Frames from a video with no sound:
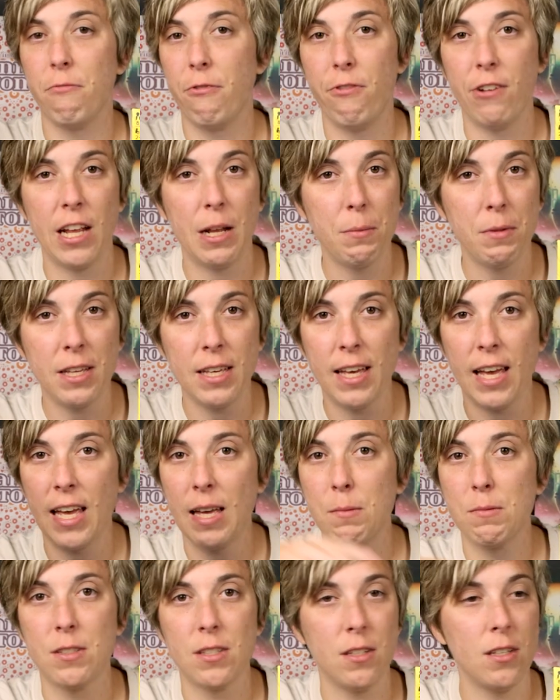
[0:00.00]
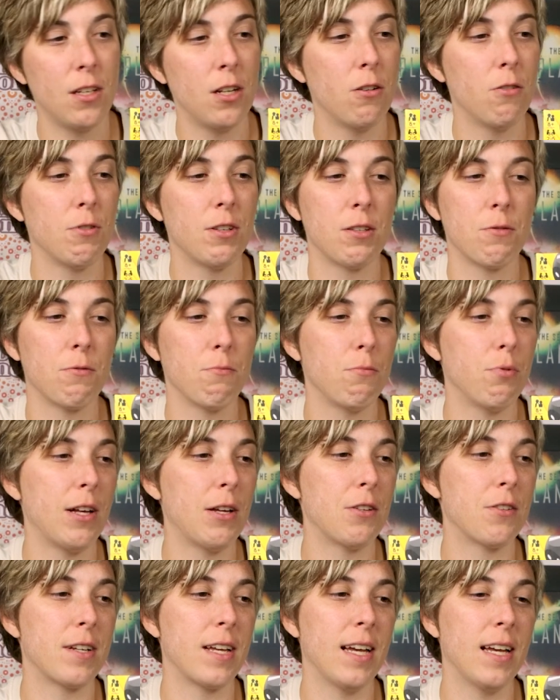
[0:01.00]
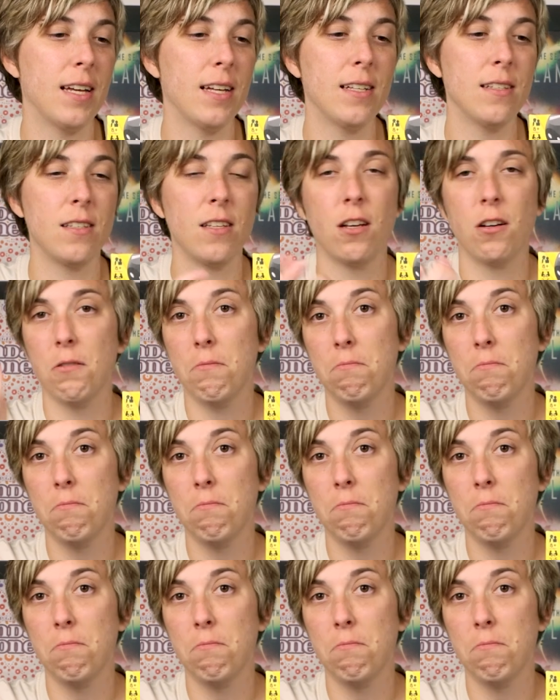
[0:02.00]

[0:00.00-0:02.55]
family games, play with your kids,